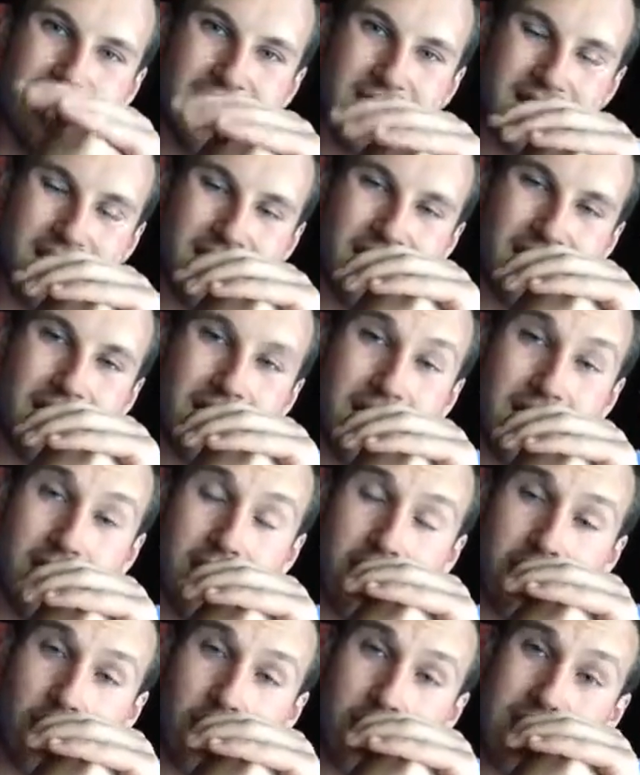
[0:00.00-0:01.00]
okay,
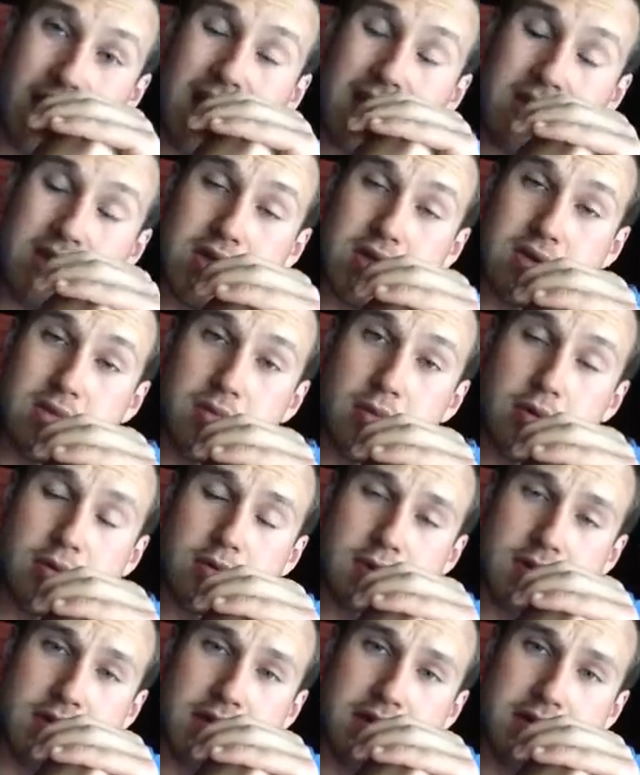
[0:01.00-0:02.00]
what that
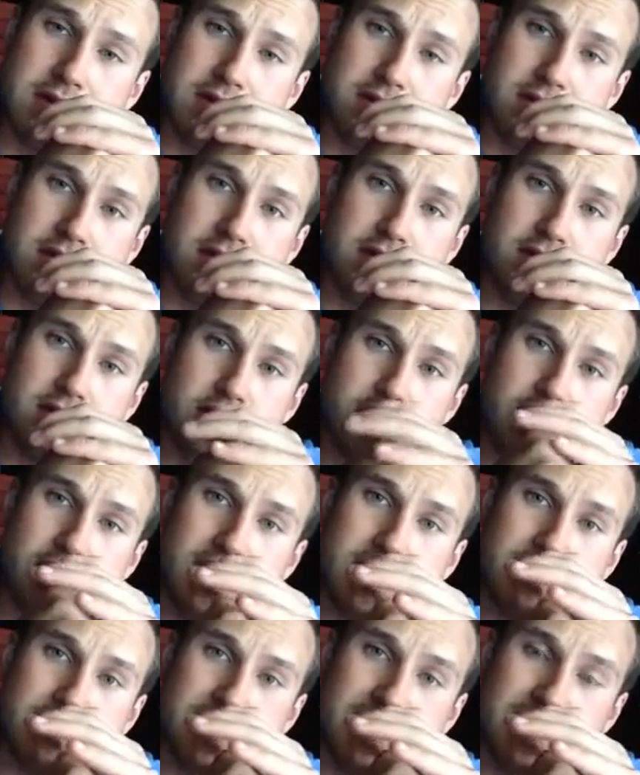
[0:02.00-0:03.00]
mobilization will do will
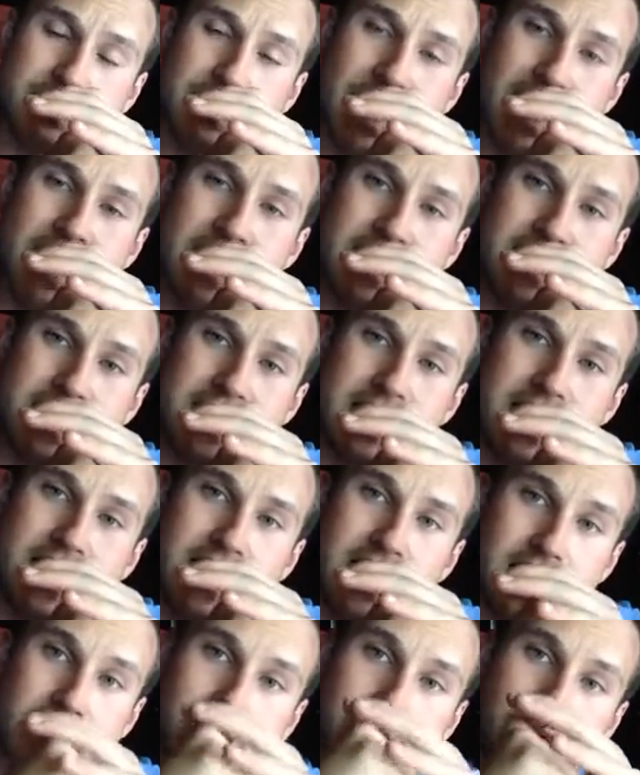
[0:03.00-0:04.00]
create some space,
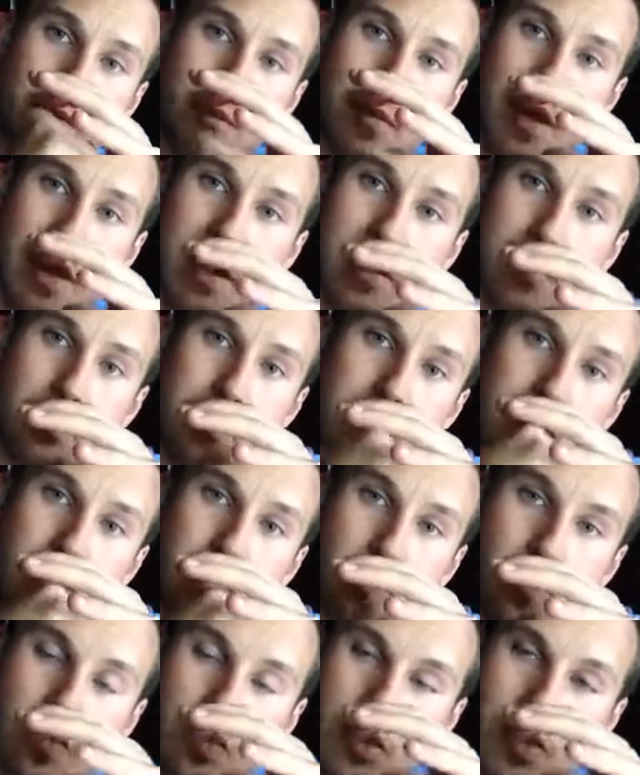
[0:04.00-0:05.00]
and from there we
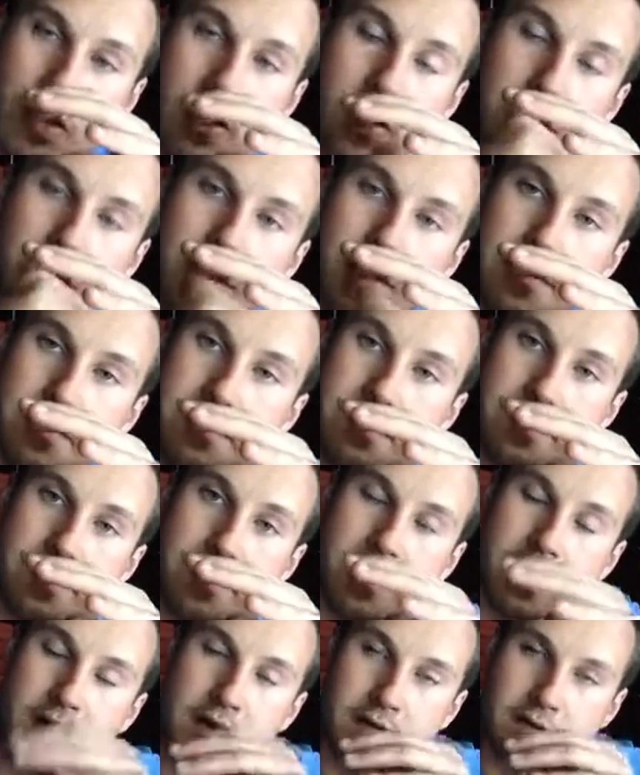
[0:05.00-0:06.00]
can work on it.
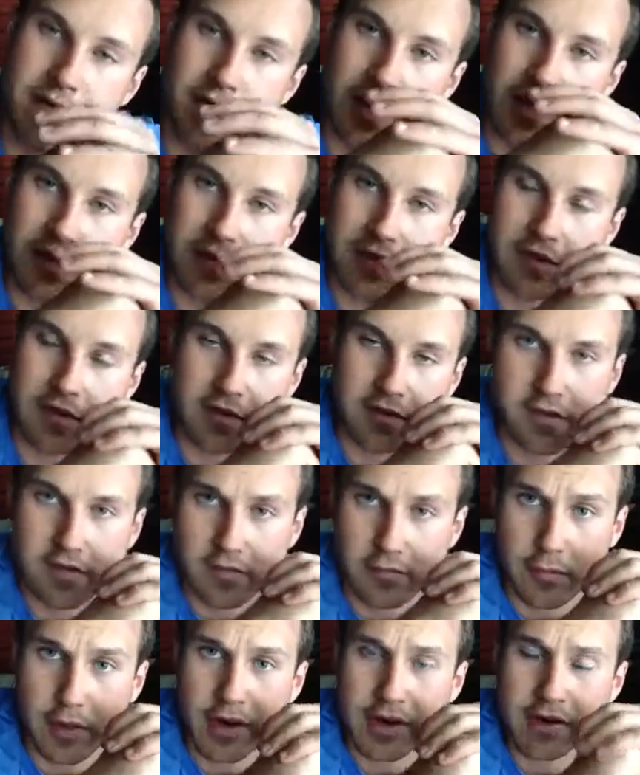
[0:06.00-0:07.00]
If it's
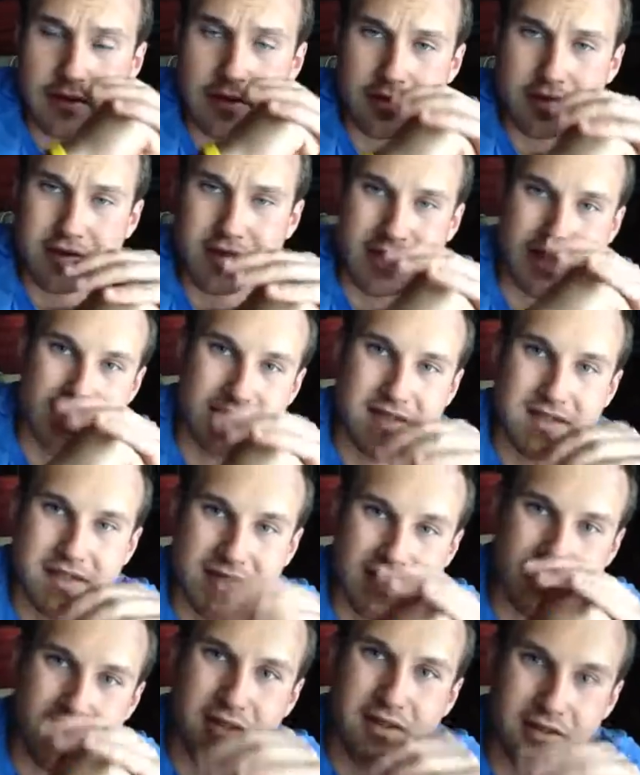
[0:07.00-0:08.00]
just regular and it's just
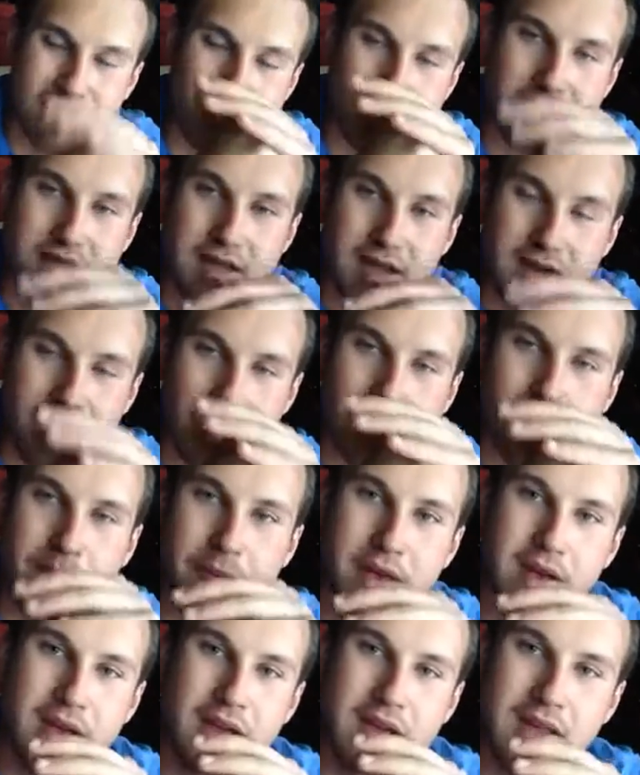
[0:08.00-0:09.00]
stuck all the time,
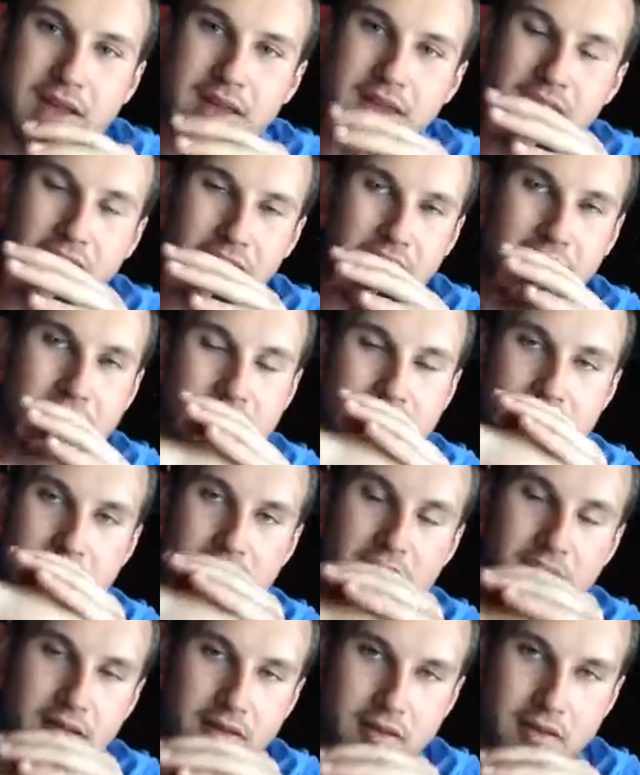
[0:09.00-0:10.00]
you can't get in
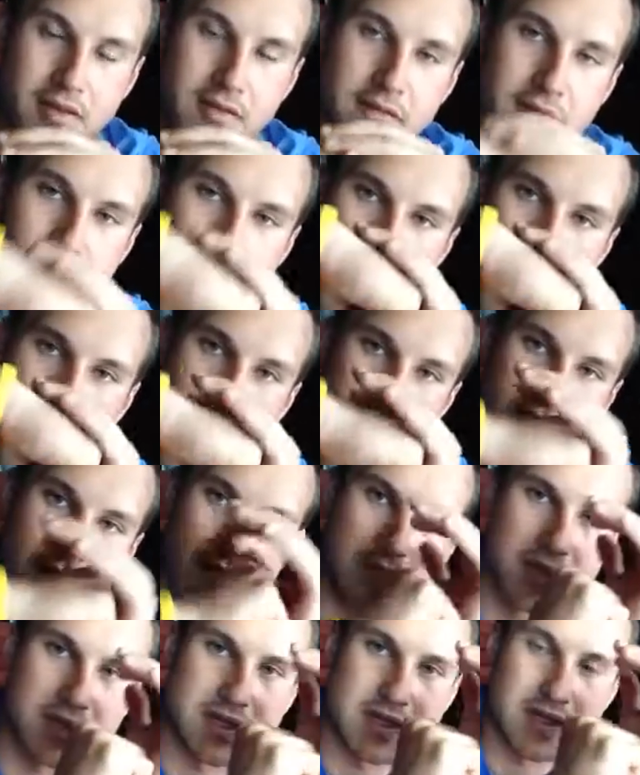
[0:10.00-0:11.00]
a flexion
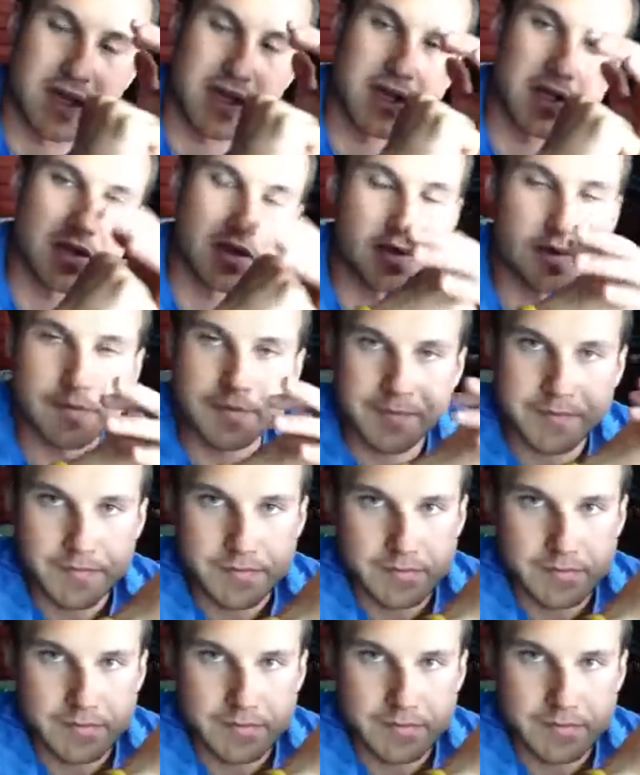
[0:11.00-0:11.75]
or extension,